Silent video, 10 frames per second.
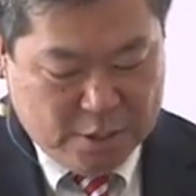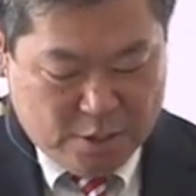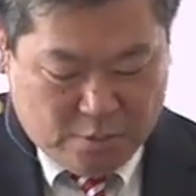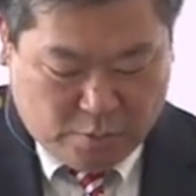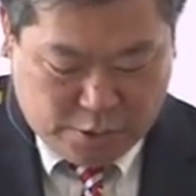
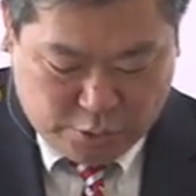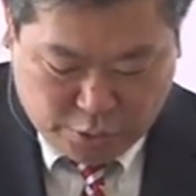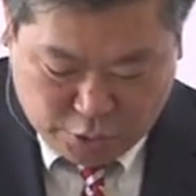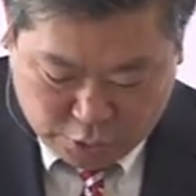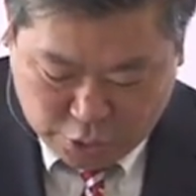When you
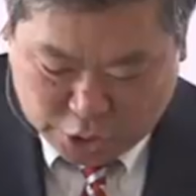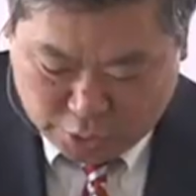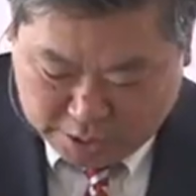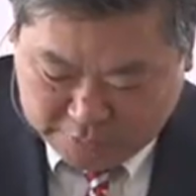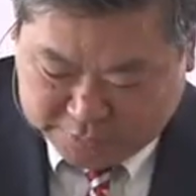use your
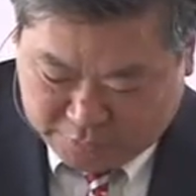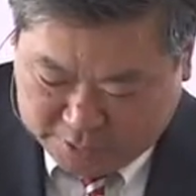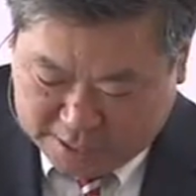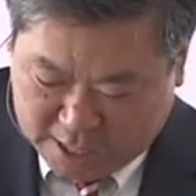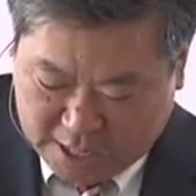gifts for
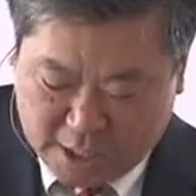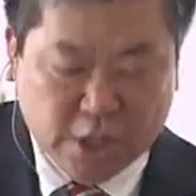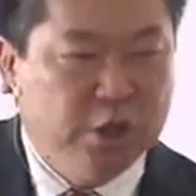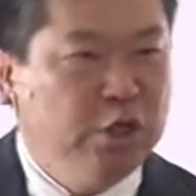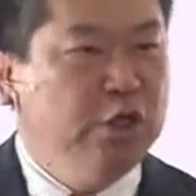God,
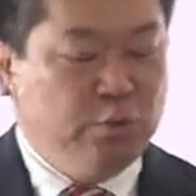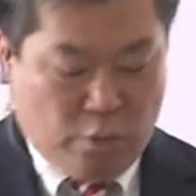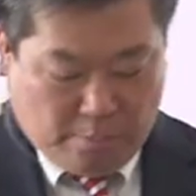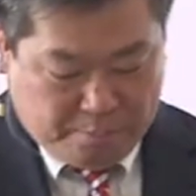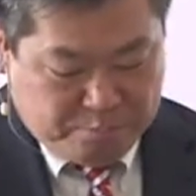you
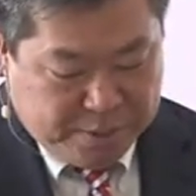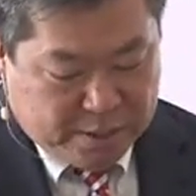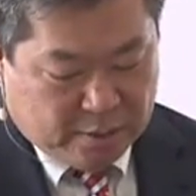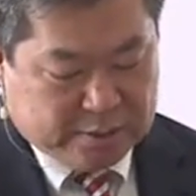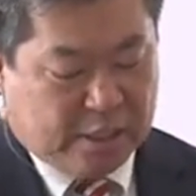will
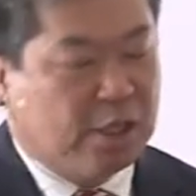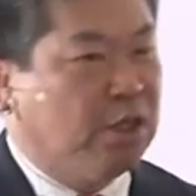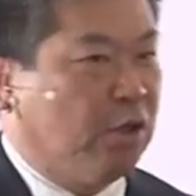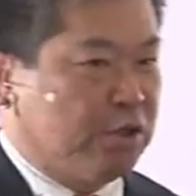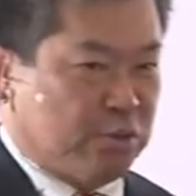build a
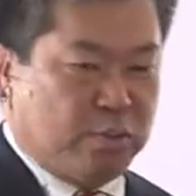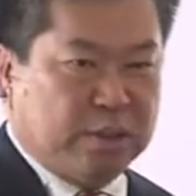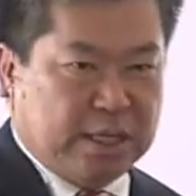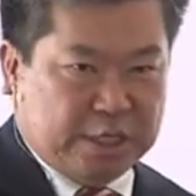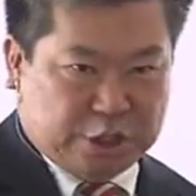closer
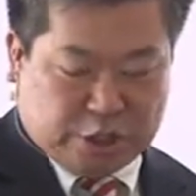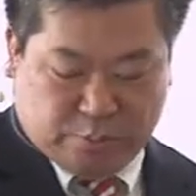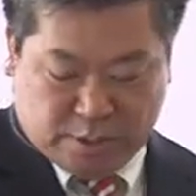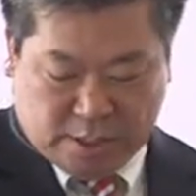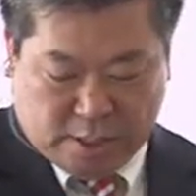relationship
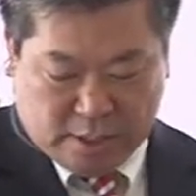with God.